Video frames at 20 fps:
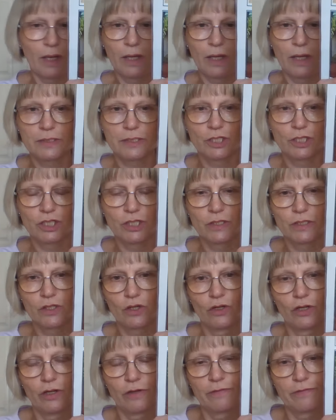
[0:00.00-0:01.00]
stitched this
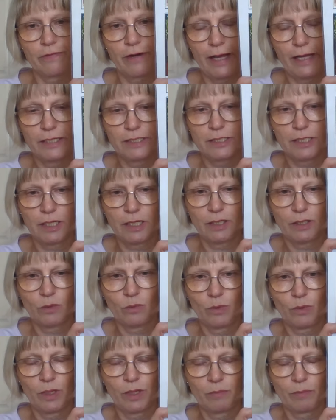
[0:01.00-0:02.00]
on a Friday
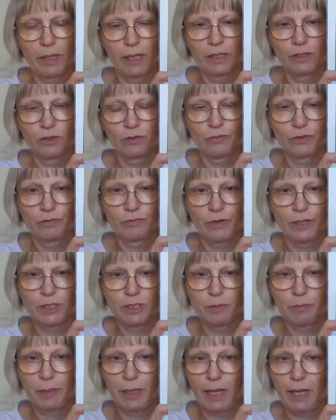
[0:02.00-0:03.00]
with my lovely
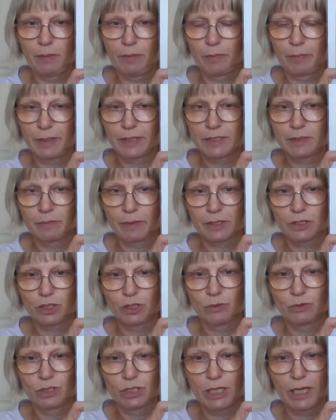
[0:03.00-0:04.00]
friend Barb,
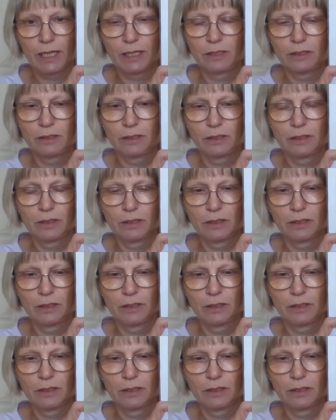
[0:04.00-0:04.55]
Battybat210.